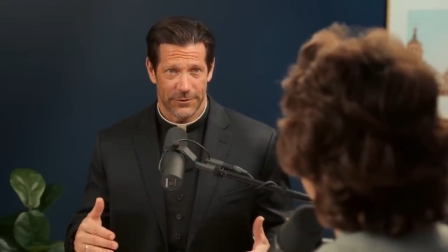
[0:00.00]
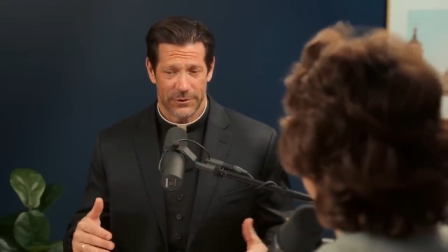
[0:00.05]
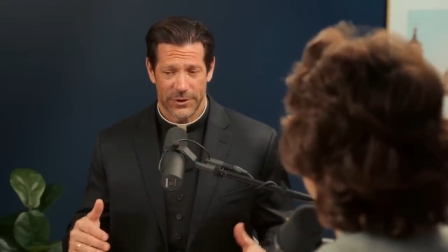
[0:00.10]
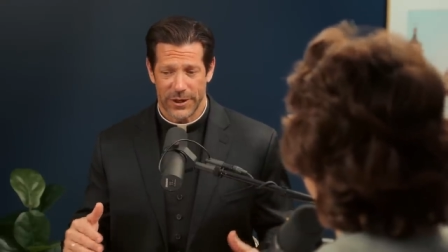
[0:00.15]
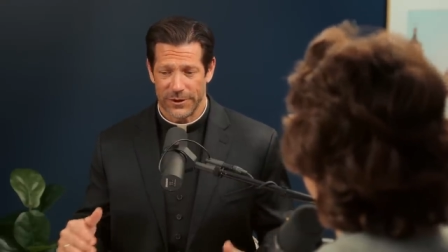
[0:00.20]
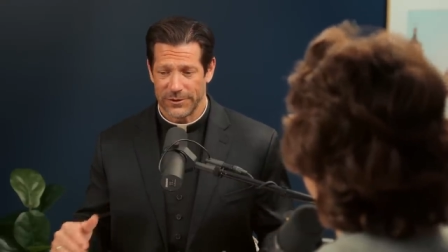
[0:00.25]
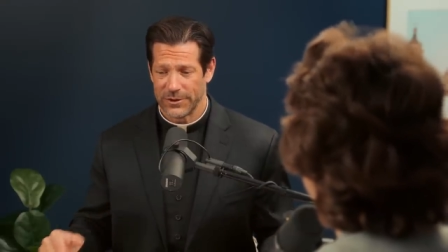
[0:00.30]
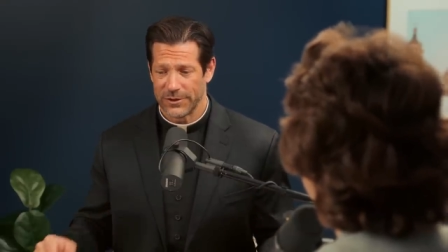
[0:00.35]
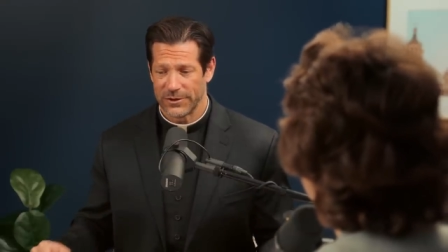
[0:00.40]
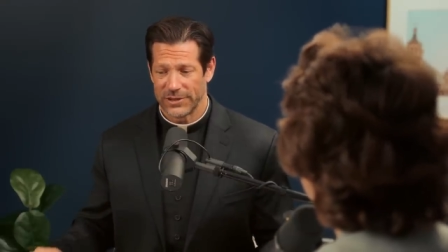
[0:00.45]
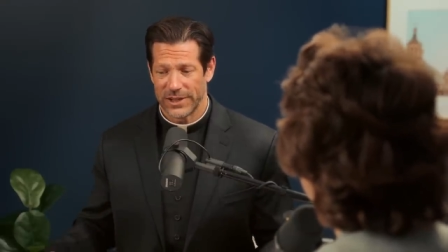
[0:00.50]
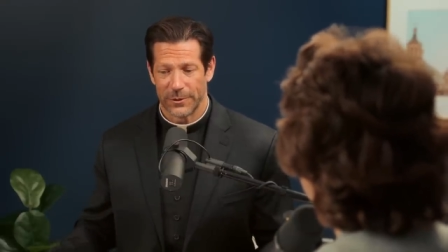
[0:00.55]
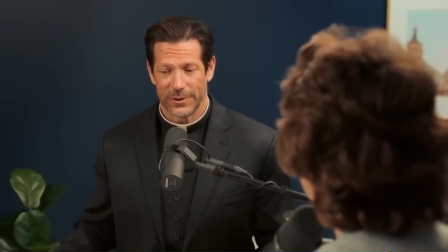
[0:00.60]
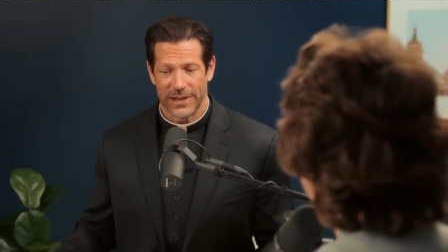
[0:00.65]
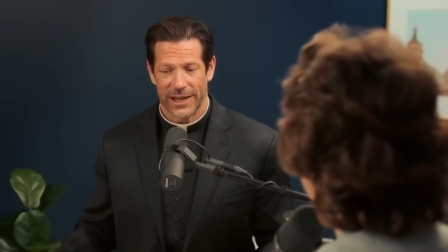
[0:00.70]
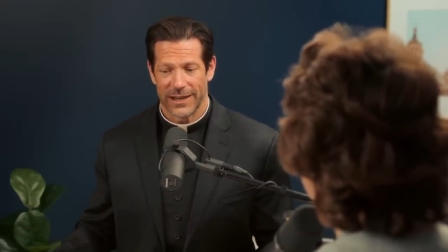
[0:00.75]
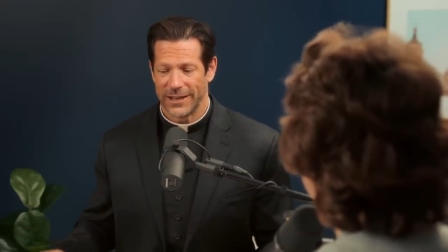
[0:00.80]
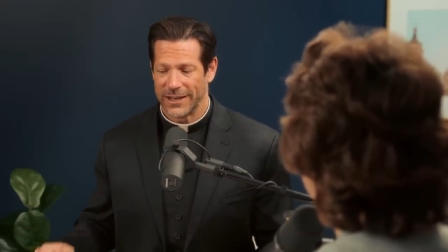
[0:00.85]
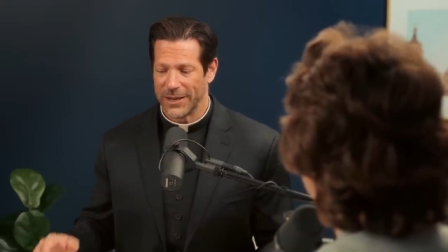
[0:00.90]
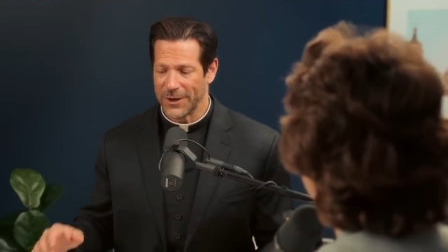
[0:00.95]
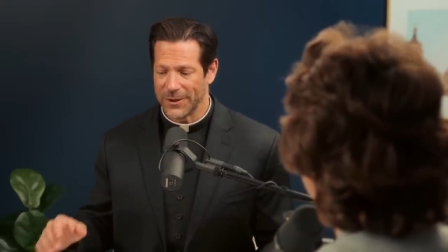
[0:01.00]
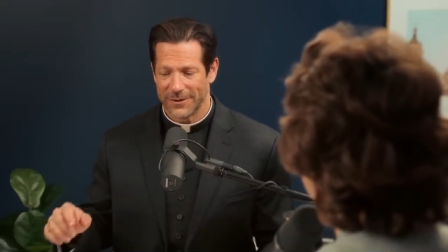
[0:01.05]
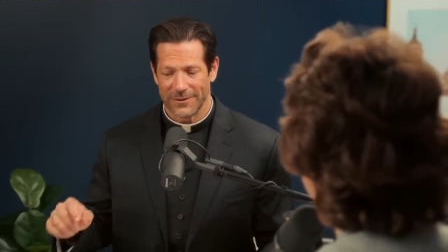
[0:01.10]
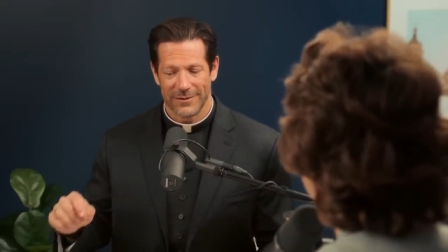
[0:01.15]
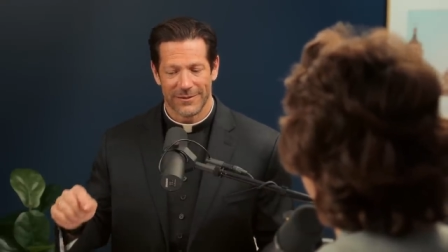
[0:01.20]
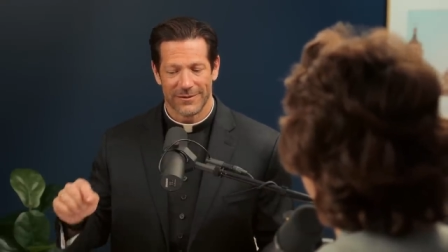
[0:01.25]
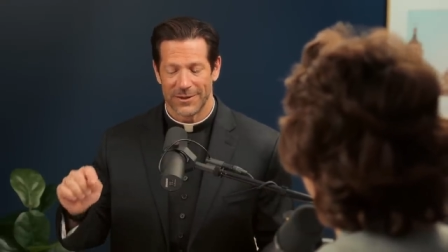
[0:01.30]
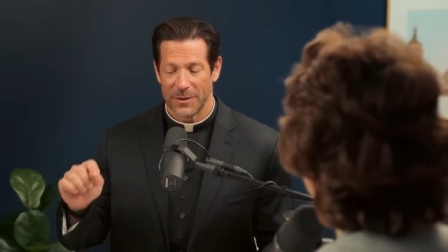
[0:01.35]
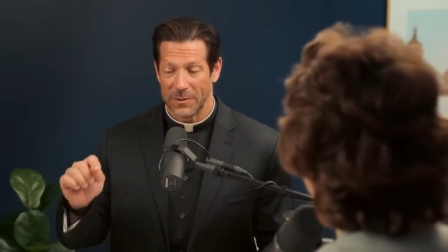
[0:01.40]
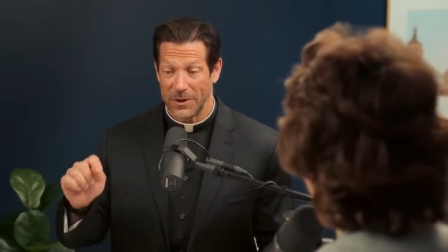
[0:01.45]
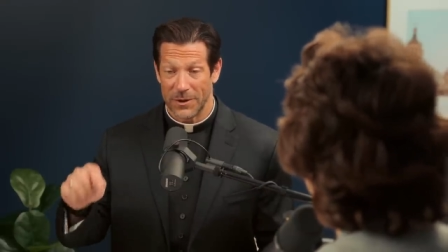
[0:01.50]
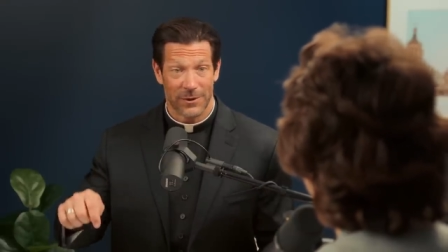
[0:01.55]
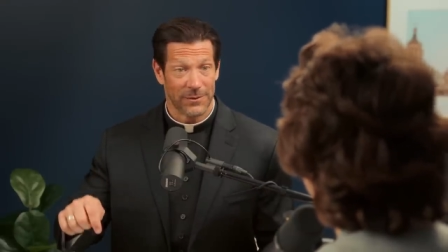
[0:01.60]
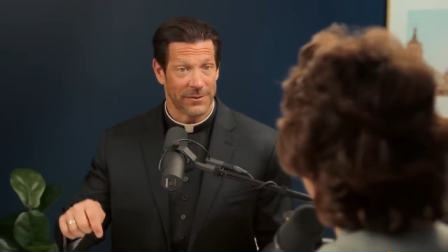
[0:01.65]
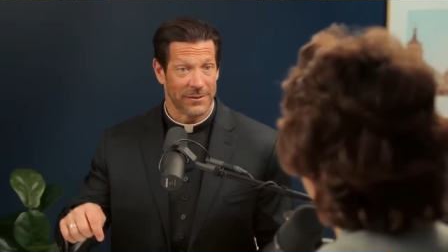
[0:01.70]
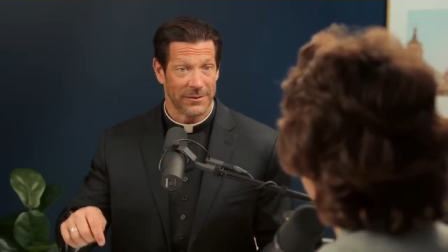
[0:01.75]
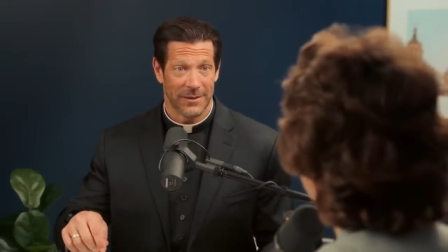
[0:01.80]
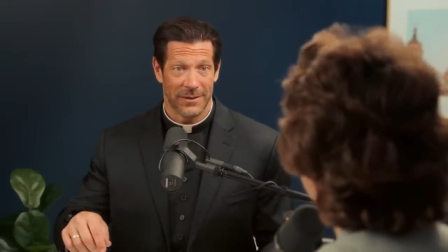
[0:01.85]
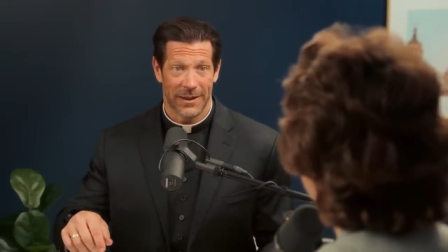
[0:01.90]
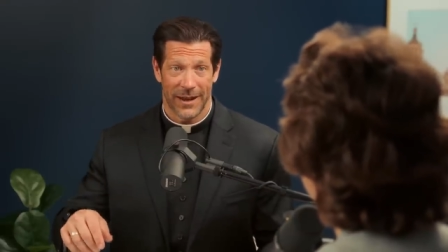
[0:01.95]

to say, okay, here tomorrow